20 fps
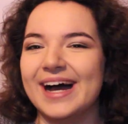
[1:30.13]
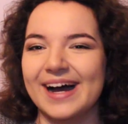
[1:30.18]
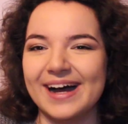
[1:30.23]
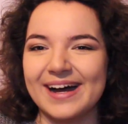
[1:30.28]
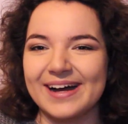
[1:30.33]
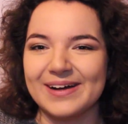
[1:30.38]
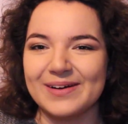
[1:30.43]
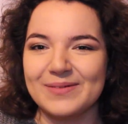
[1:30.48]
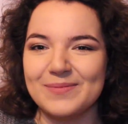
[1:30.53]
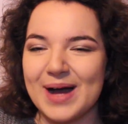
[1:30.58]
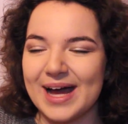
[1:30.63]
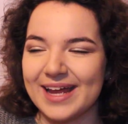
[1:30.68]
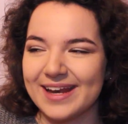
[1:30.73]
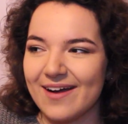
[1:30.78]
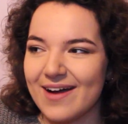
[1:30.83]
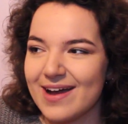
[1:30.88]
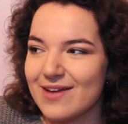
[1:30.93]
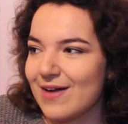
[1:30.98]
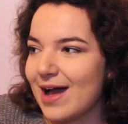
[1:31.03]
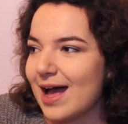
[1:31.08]
And
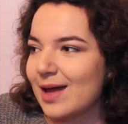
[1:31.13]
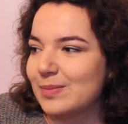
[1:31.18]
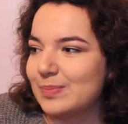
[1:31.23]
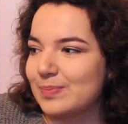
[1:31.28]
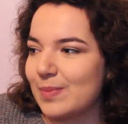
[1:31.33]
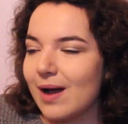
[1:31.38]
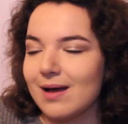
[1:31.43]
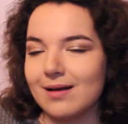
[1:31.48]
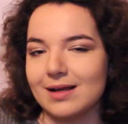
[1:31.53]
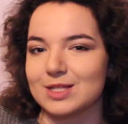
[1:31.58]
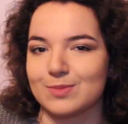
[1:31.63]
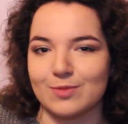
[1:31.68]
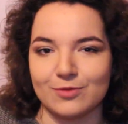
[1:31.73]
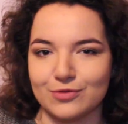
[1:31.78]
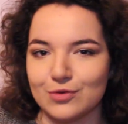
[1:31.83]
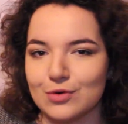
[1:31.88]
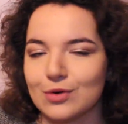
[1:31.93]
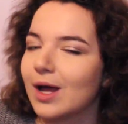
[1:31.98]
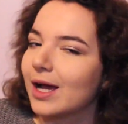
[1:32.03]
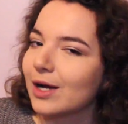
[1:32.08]
I've had bylines
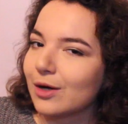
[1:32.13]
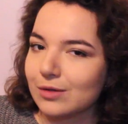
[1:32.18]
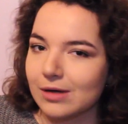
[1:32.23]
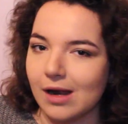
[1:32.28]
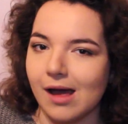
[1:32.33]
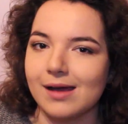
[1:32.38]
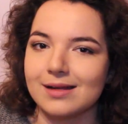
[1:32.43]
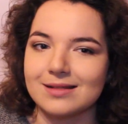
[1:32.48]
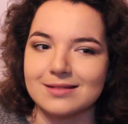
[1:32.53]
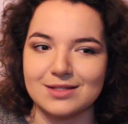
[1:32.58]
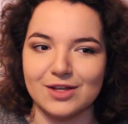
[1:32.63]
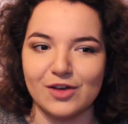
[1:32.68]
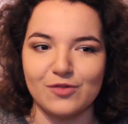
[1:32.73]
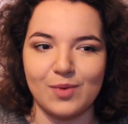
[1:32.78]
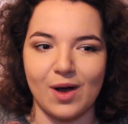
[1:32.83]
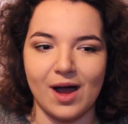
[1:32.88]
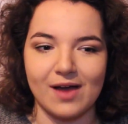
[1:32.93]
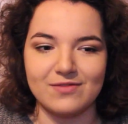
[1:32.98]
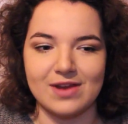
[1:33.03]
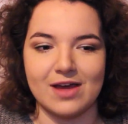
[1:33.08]
before, like online and stuff,
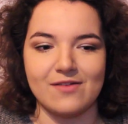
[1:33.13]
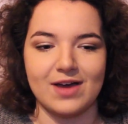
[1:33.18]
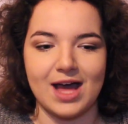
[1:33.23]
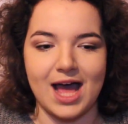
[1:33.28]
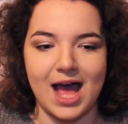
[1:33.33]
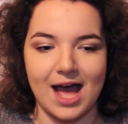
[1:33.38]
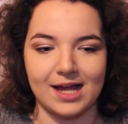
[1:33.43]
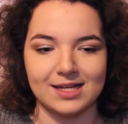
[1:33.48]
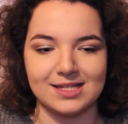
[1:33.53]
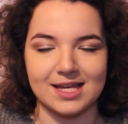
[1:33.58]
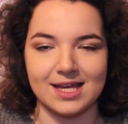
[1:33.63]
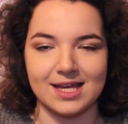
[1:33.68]
but I've never had